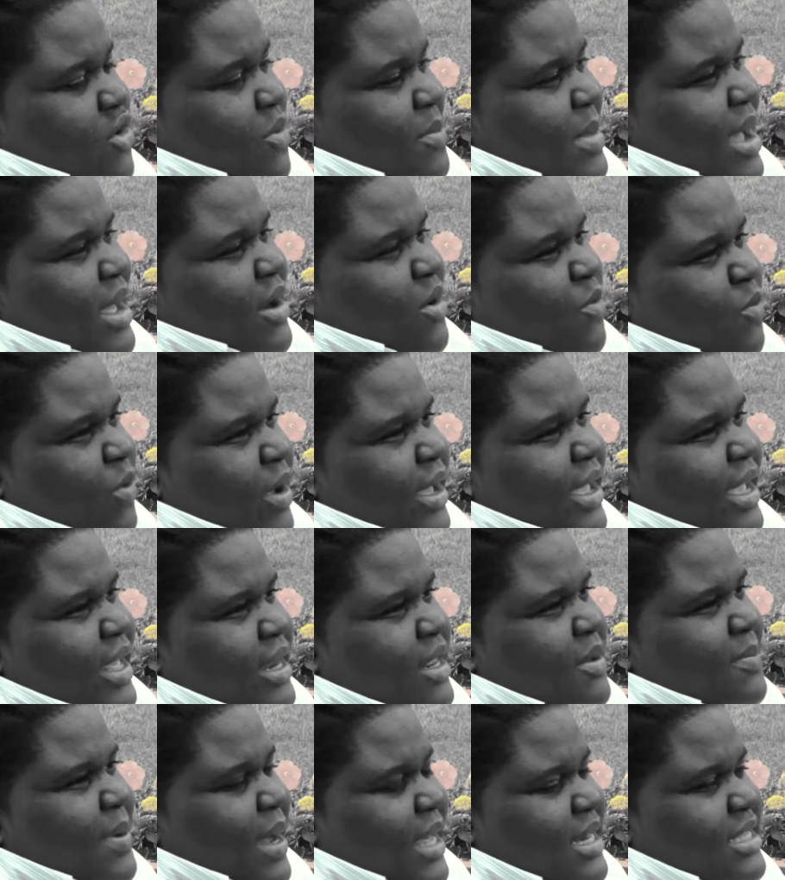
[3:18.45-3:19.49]
No matter what
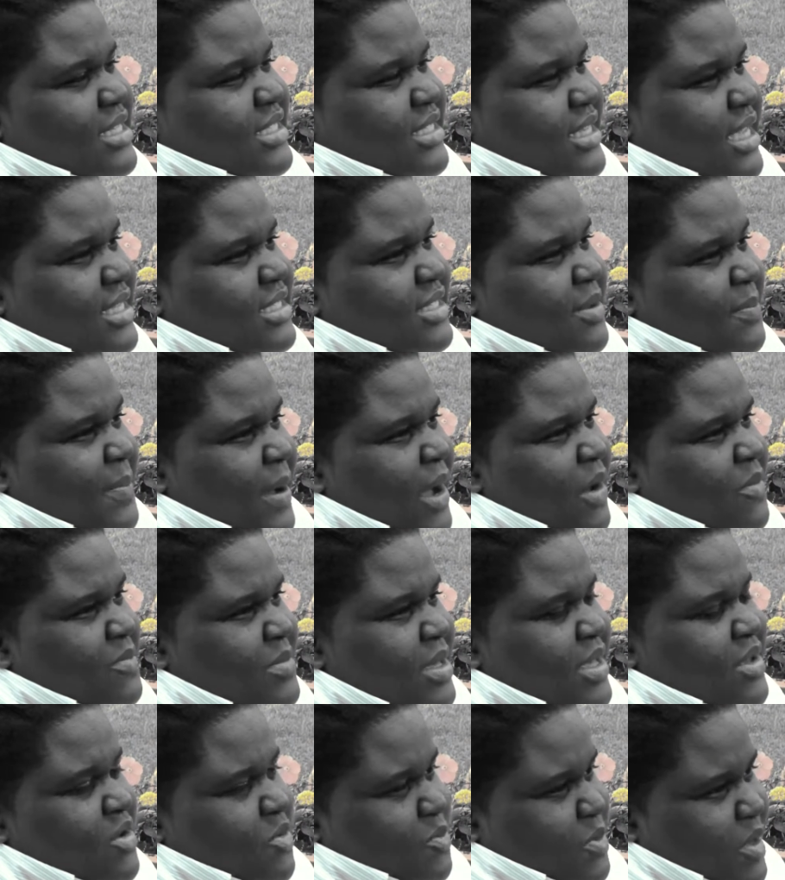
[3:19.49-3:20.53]
anybody says
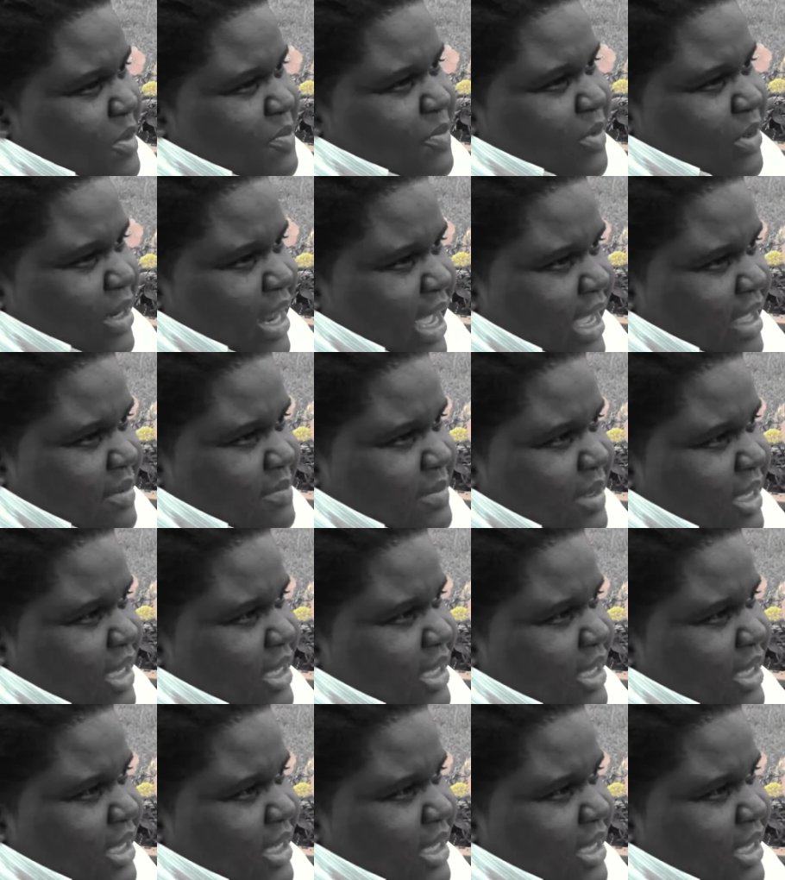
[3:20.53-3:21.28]
about me or people like